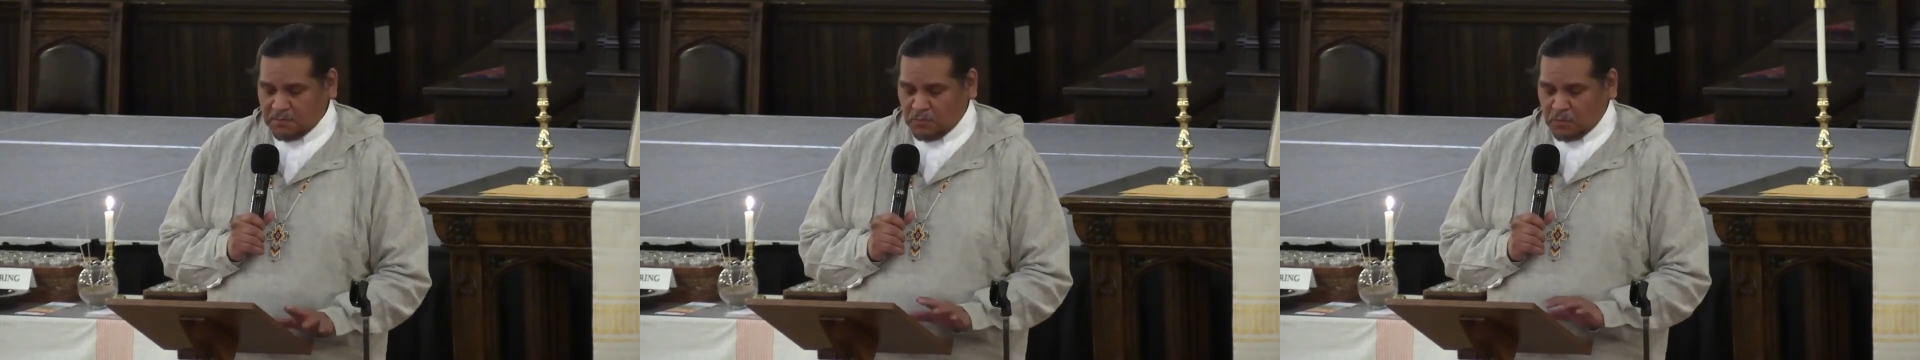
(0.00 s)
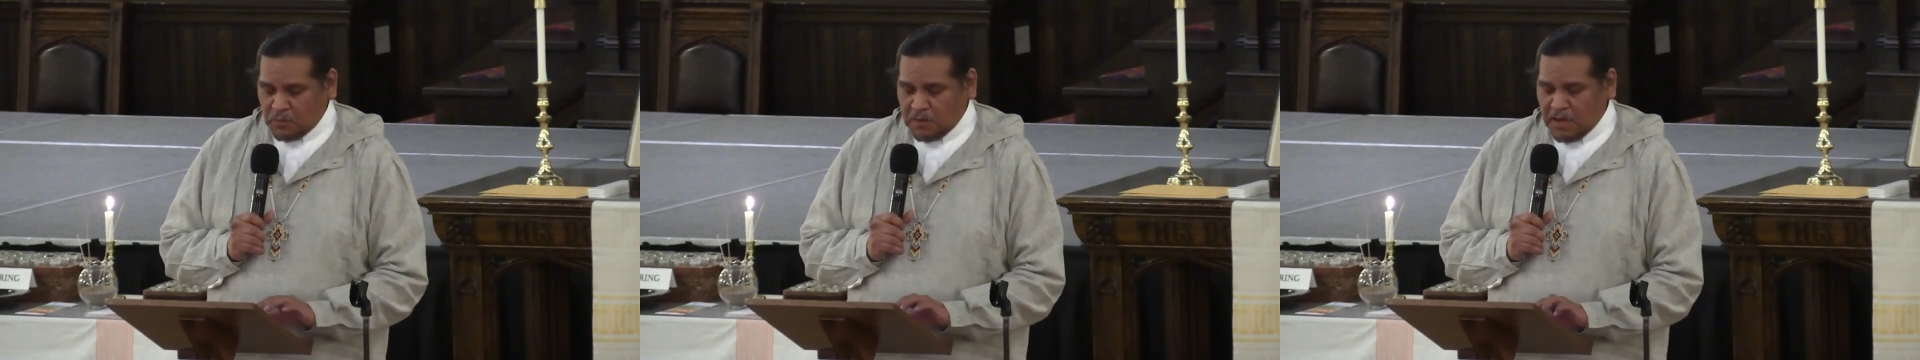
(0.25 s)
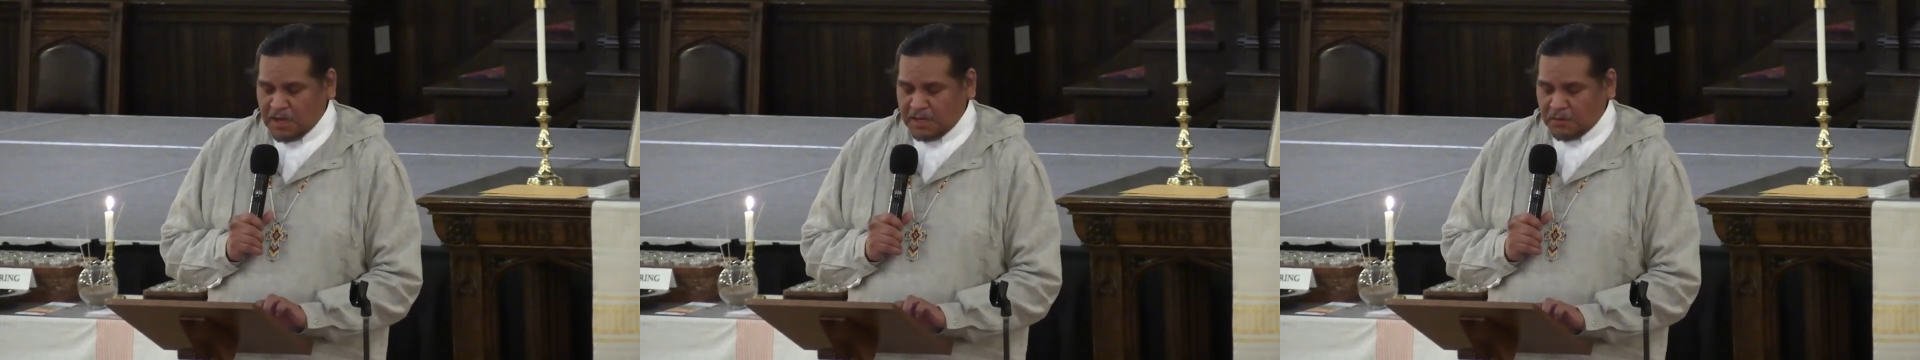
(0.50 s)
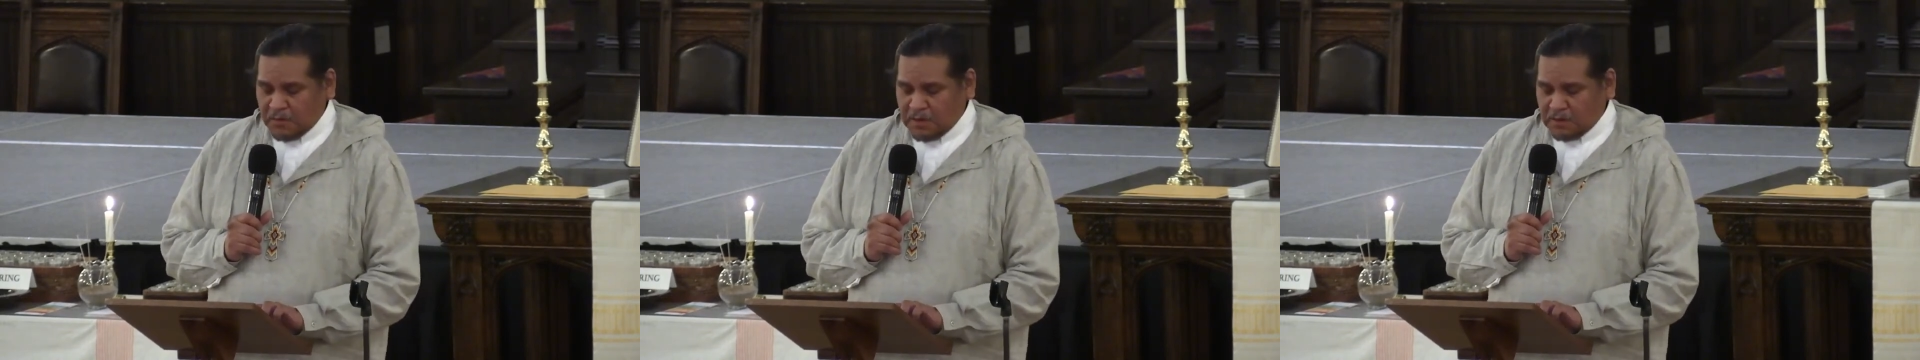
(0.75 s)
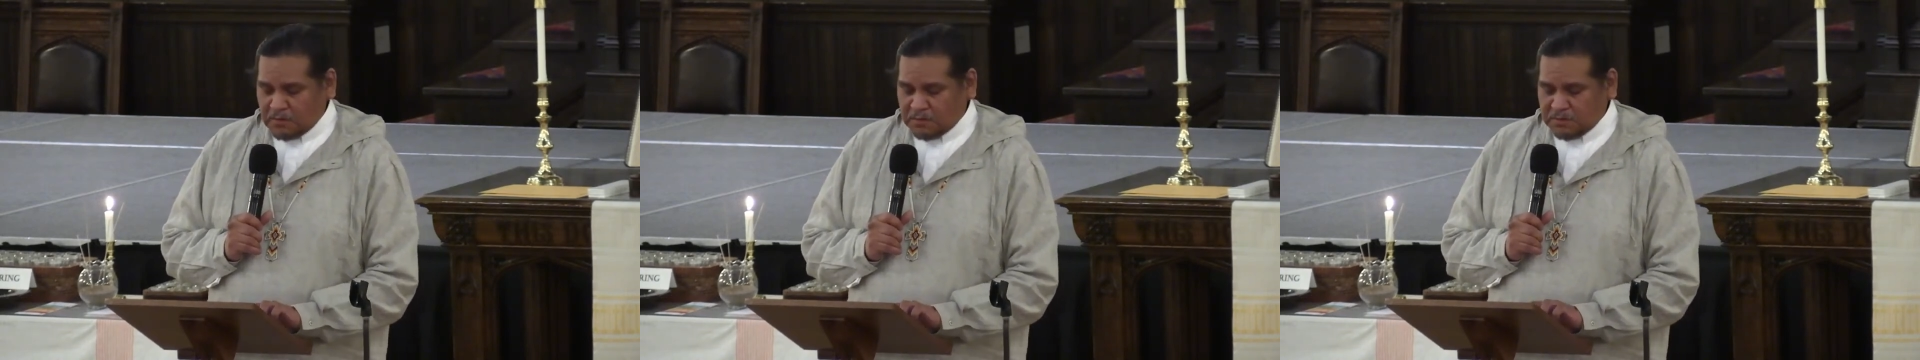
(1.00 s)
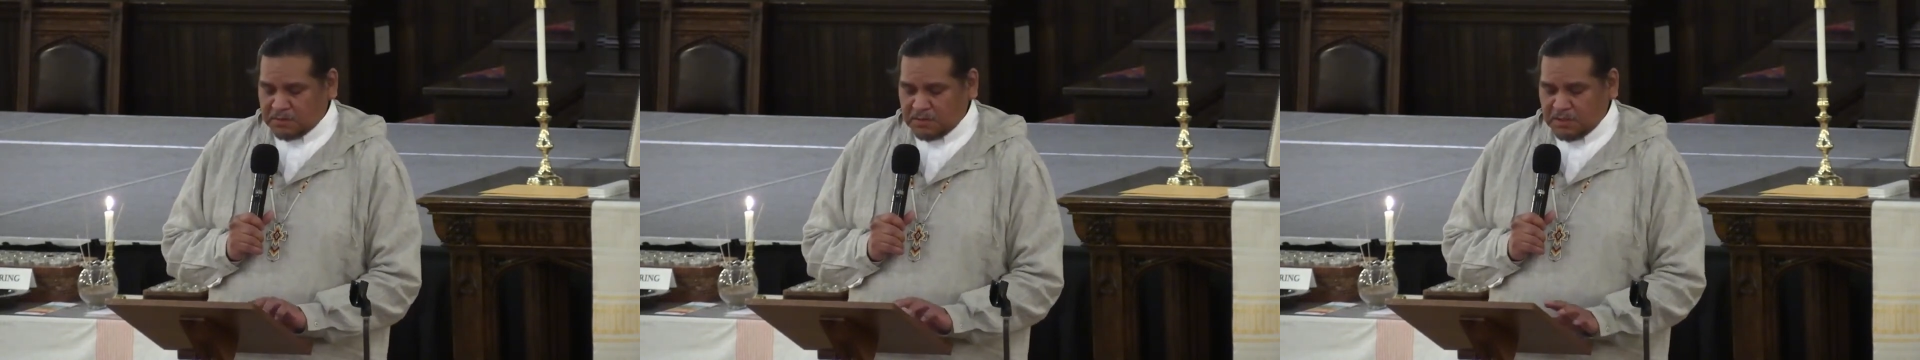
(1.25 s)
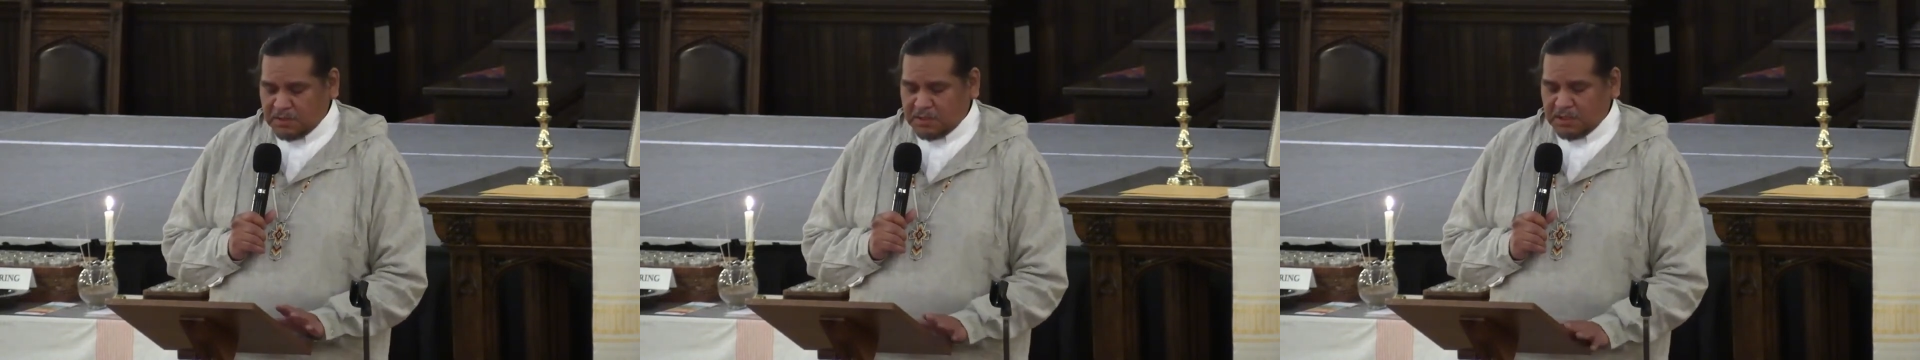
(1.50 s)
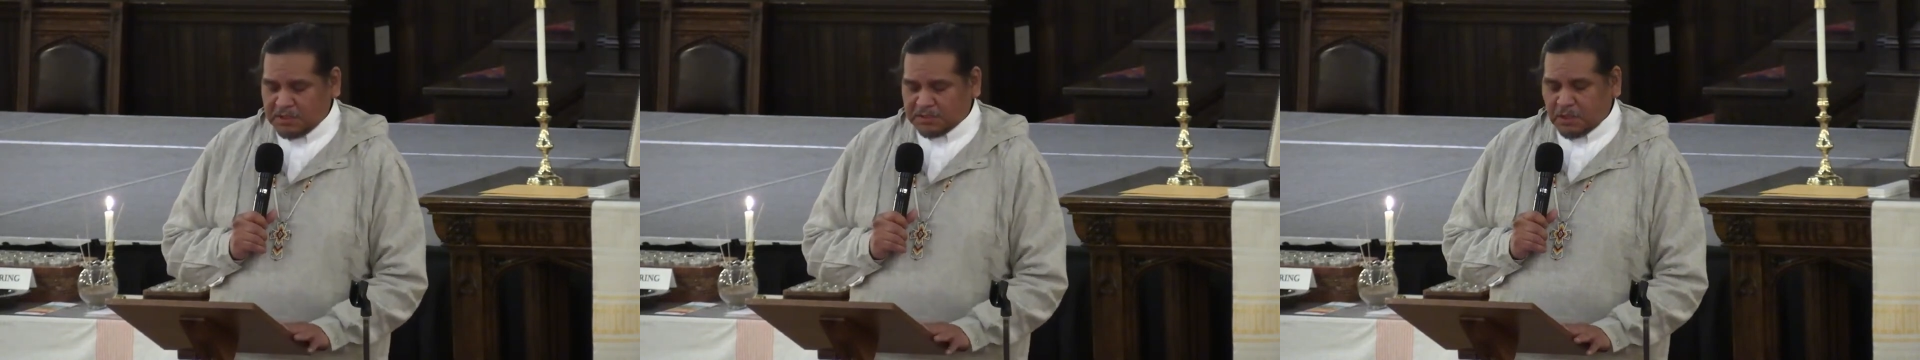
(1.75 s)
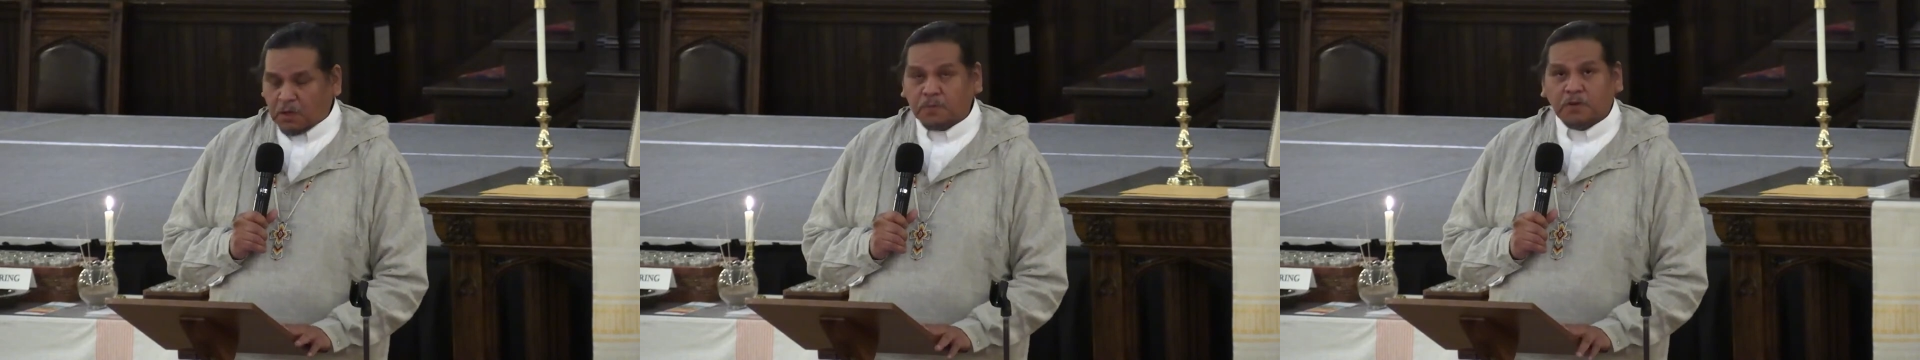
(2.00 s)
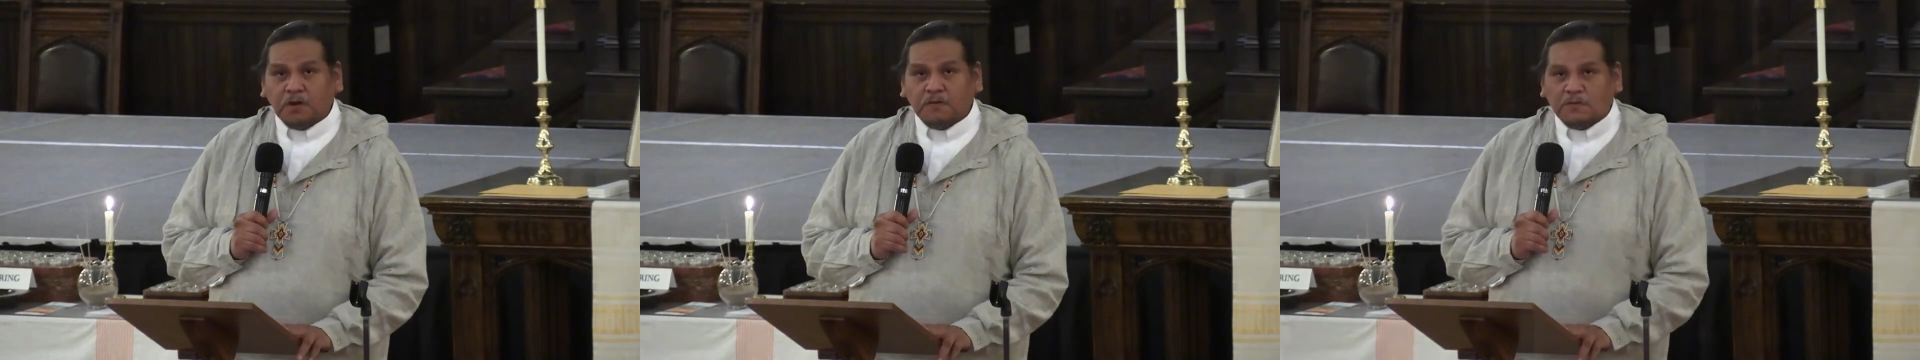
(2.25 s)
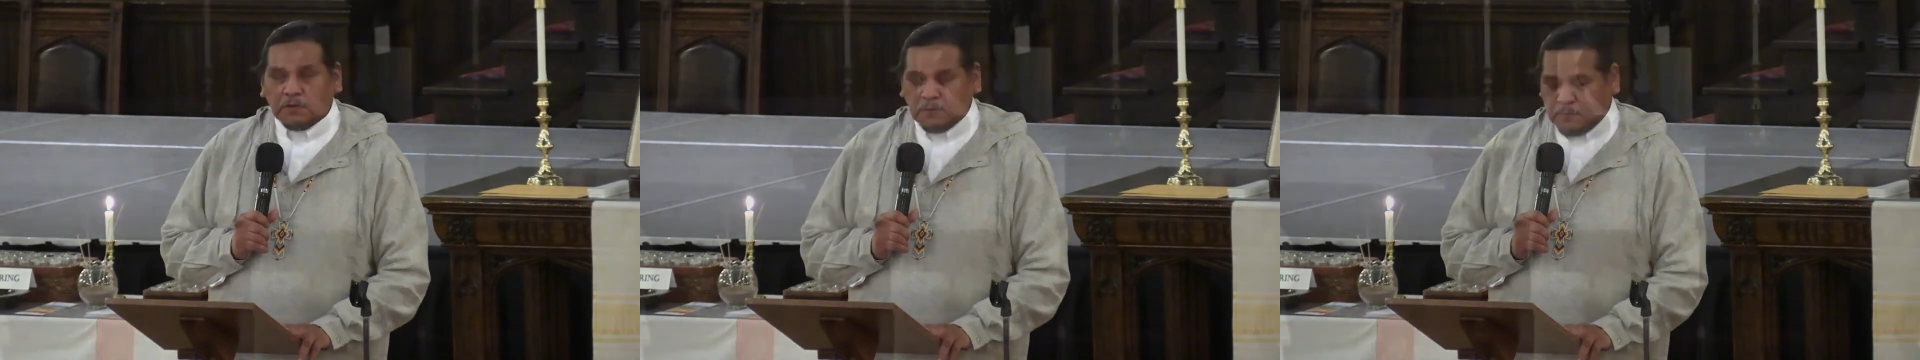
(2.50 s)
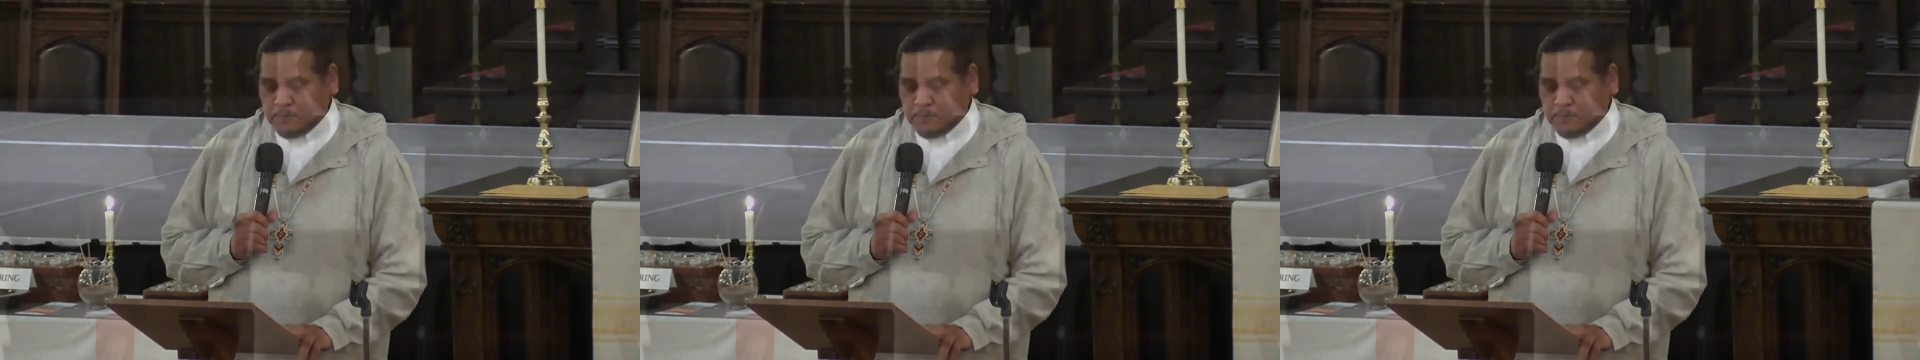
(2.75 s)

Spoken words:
moral high ground, is our purview